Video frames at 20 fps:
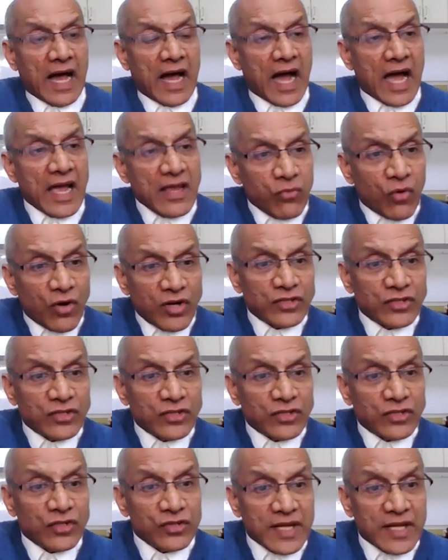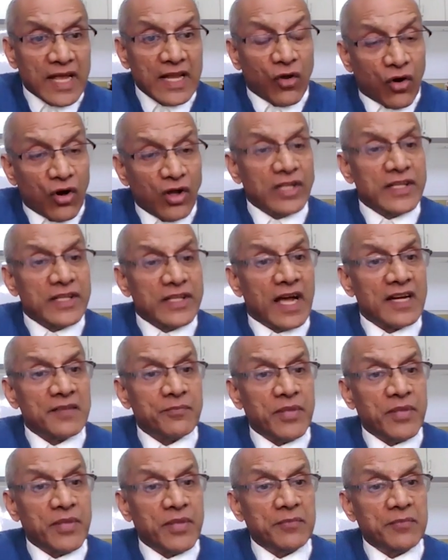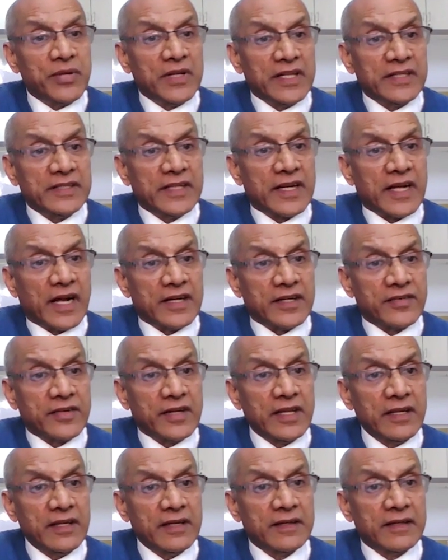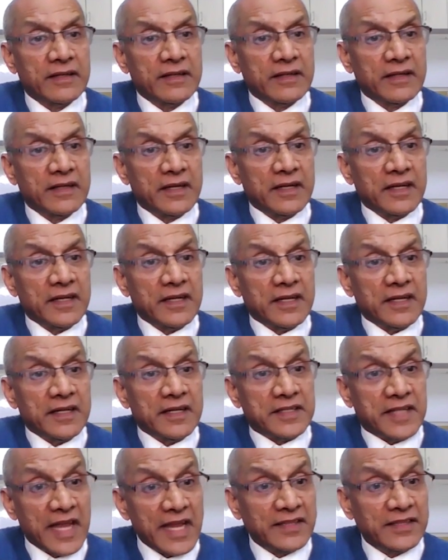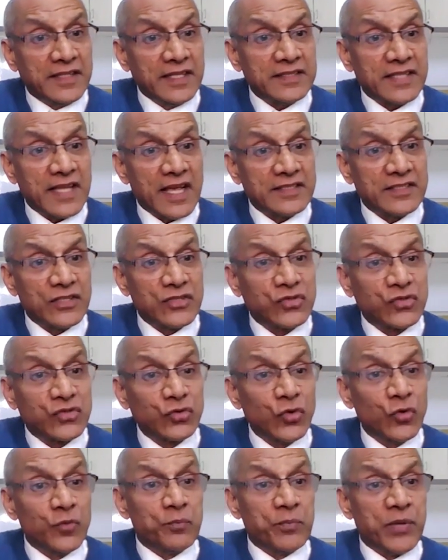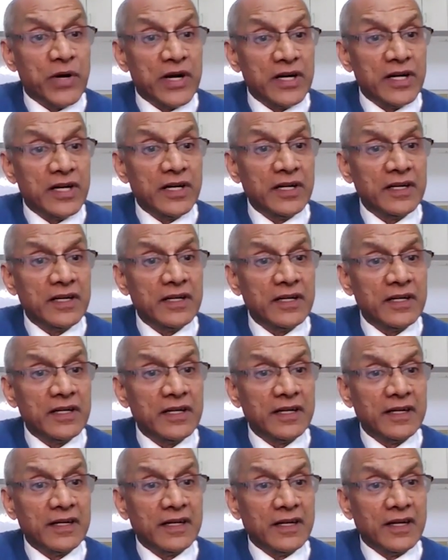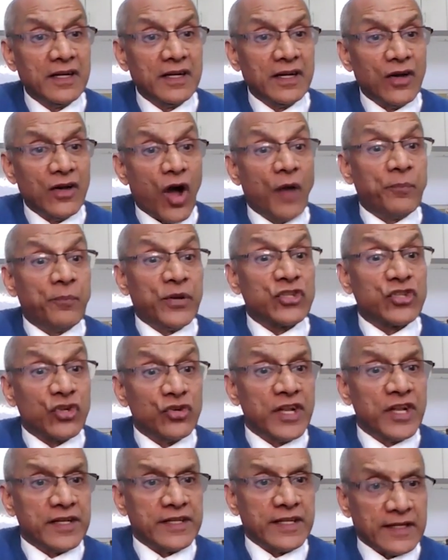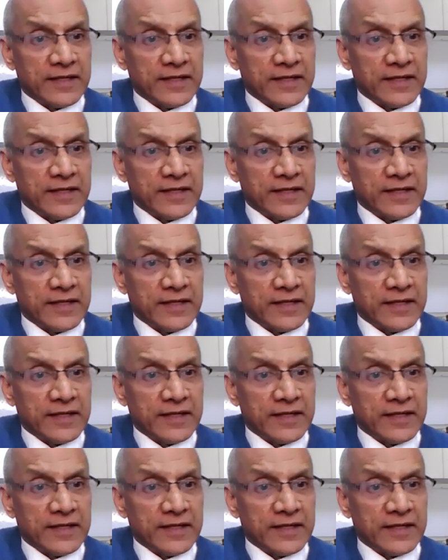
I want to tell all young people in the country, take this as a super opportunity,